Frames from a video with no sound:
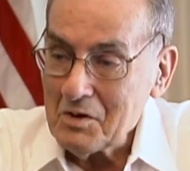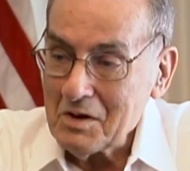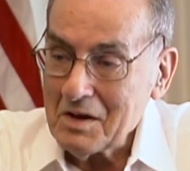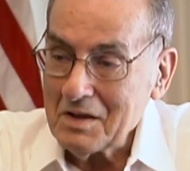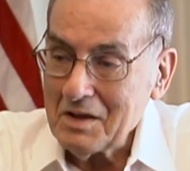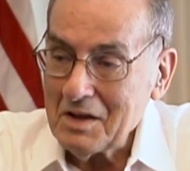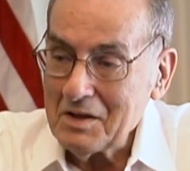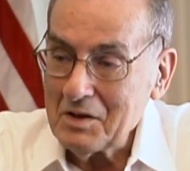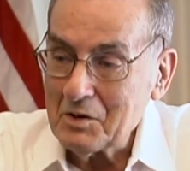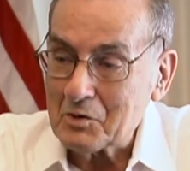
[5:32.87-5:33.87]

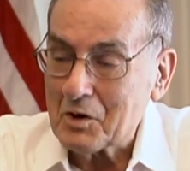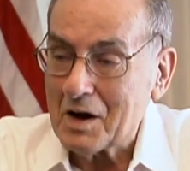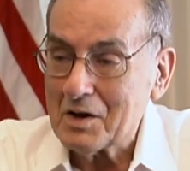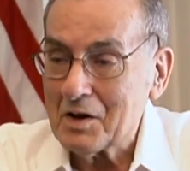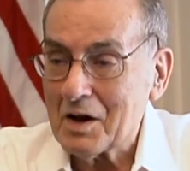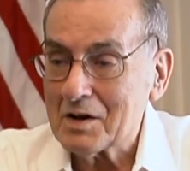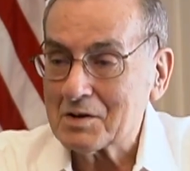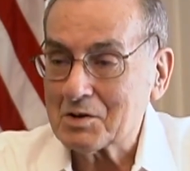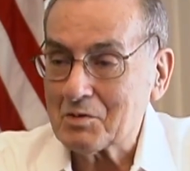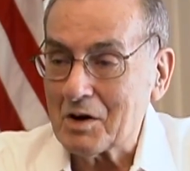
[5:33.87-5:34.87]
And you know, I
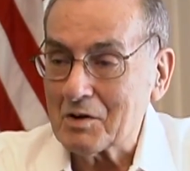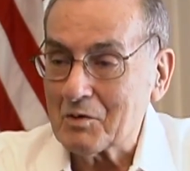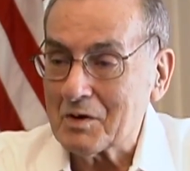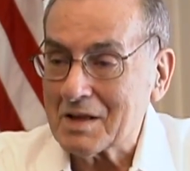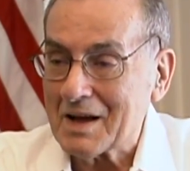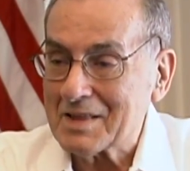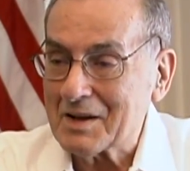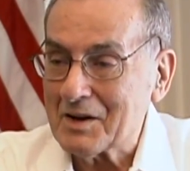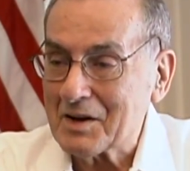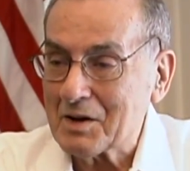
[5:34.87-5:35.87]
swallow when I
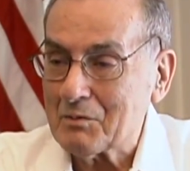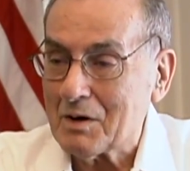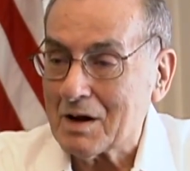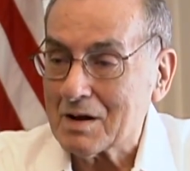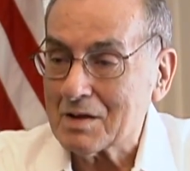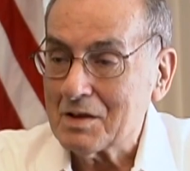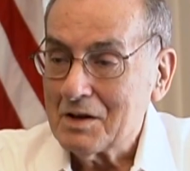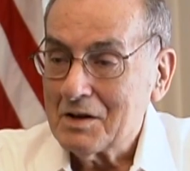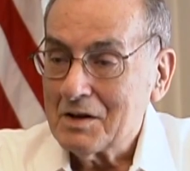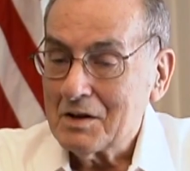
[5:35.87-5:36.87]
talk about it.
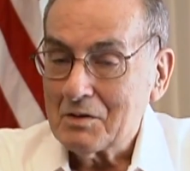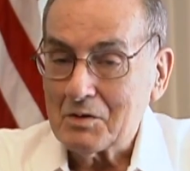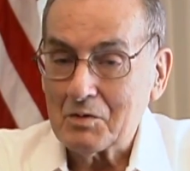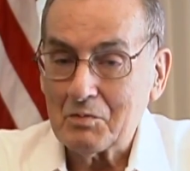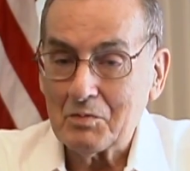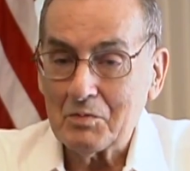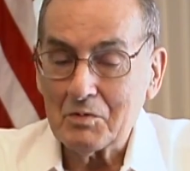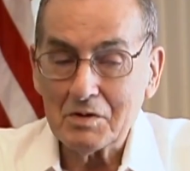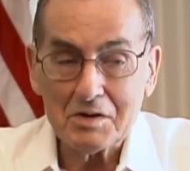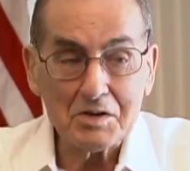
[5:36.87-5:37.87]
It
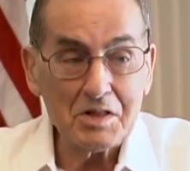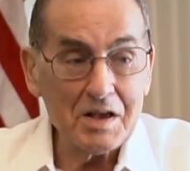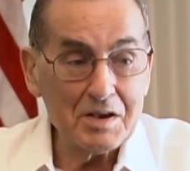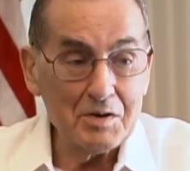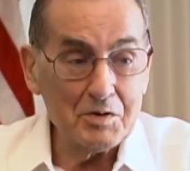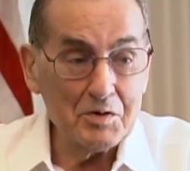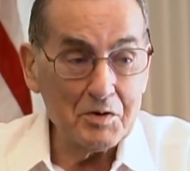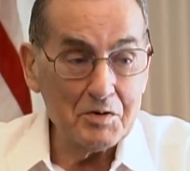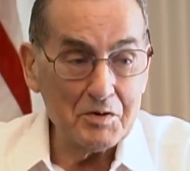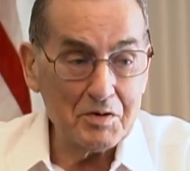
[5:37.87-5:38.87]
was just like
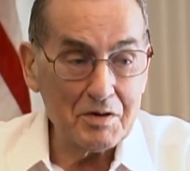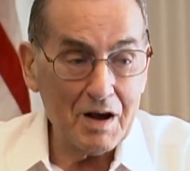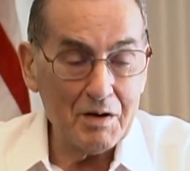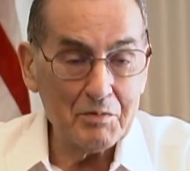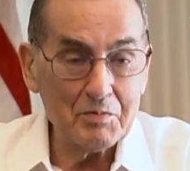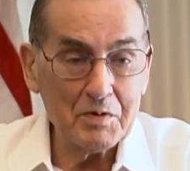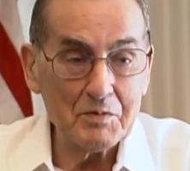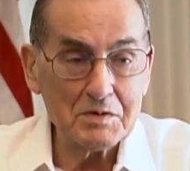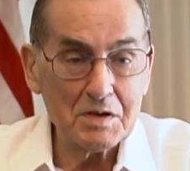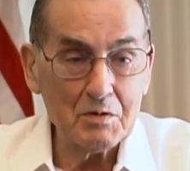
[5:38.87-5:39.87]
you cry.
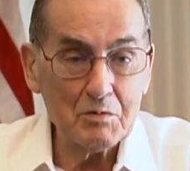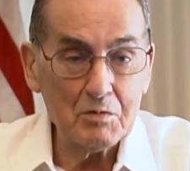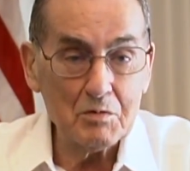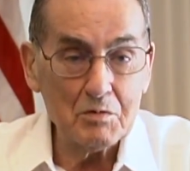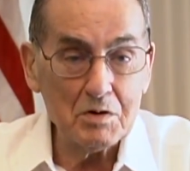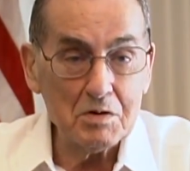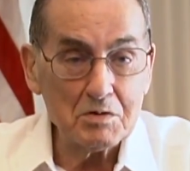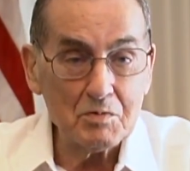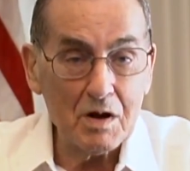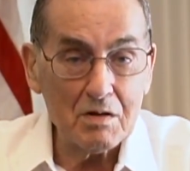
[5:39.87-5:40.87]
People say, what are you
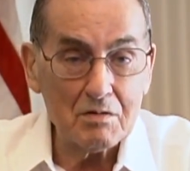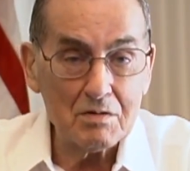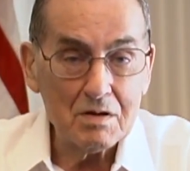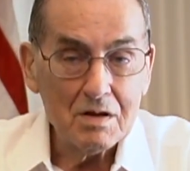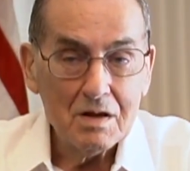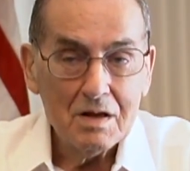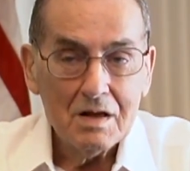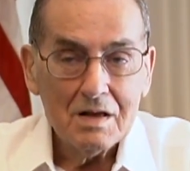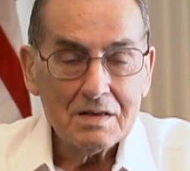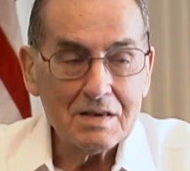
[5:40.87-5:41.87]
swallowing?
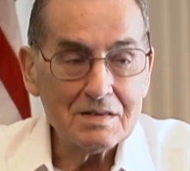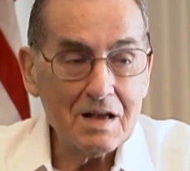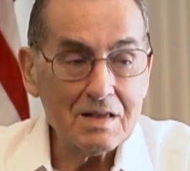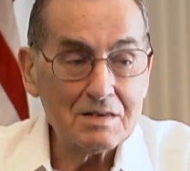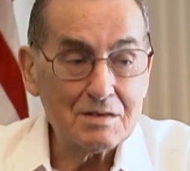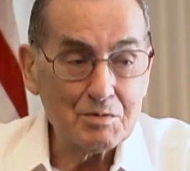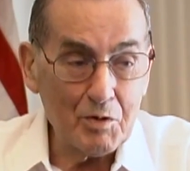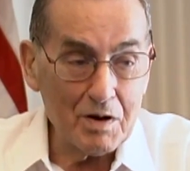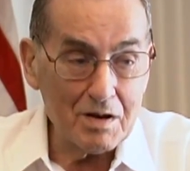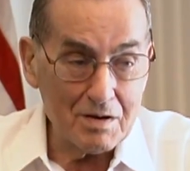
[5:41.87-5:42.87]
It says, not
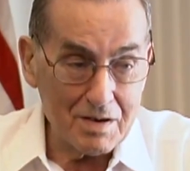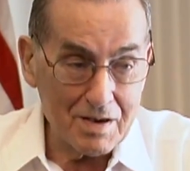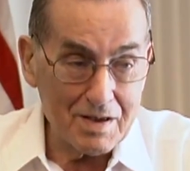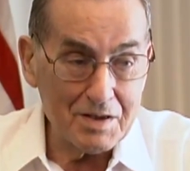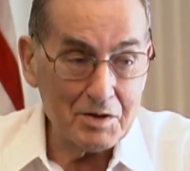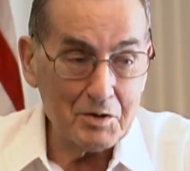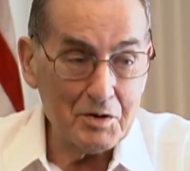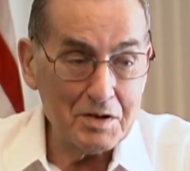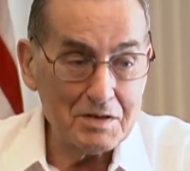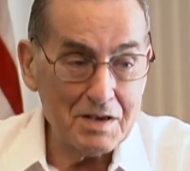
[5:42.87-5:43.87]
swallowing. And, you know,
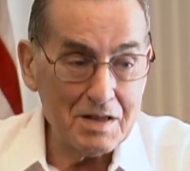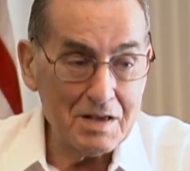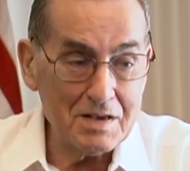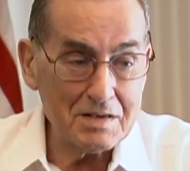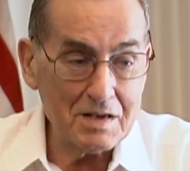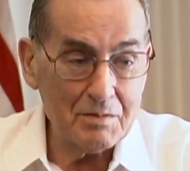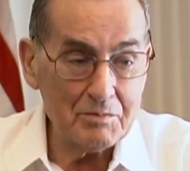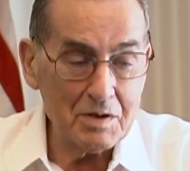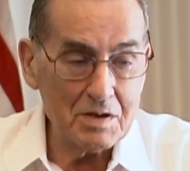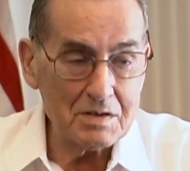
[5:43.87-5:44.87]
it is
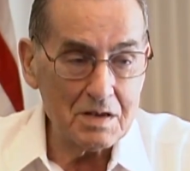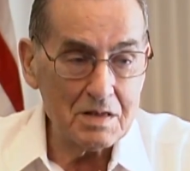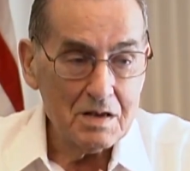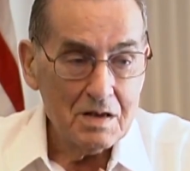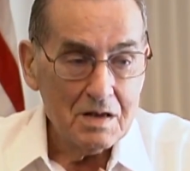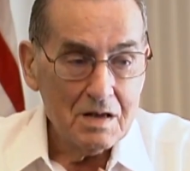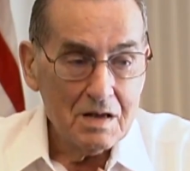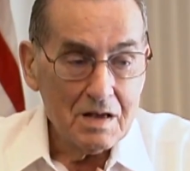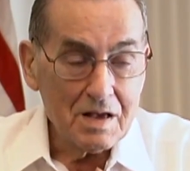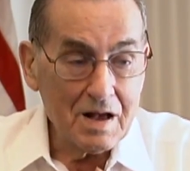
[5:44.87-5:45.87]
something that
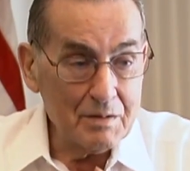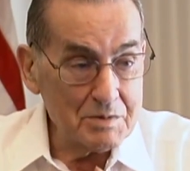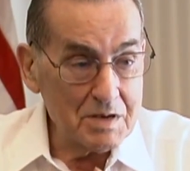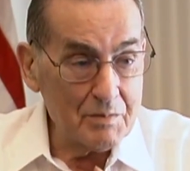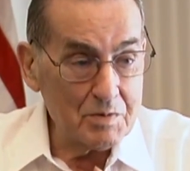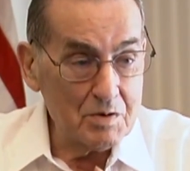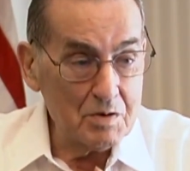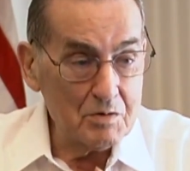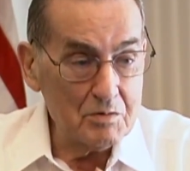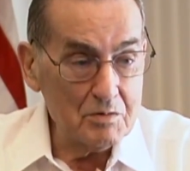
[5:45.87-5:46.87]
comes up to
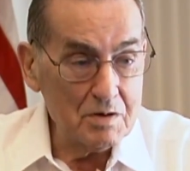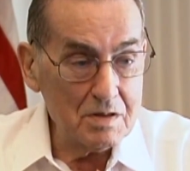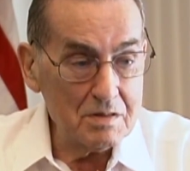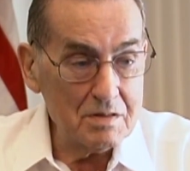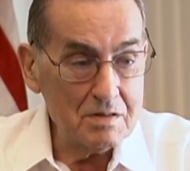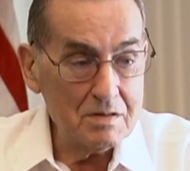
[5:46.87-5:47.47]
you and